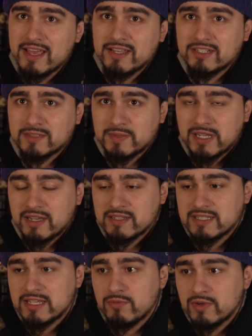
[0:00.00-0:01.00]
just
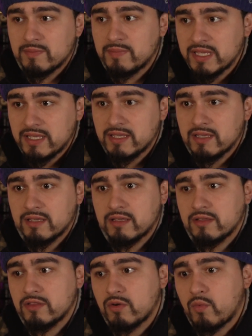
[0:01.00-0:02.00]
because he would be
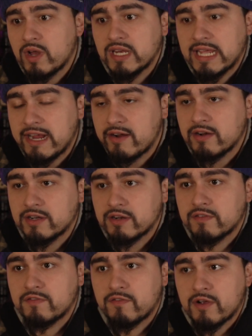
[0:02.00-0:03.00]
the one
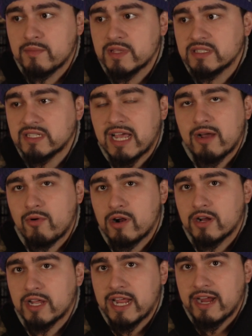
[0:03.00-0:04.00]
character from the
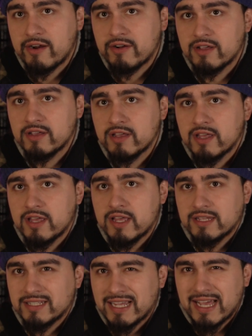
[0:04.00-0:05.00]
Skywalker era
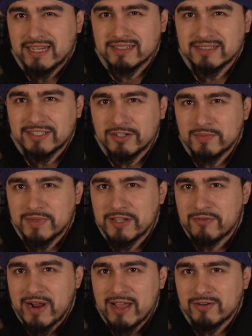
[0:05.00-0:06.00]
to kind of still be
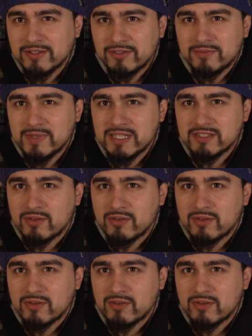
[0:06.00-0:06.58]
around a little bit.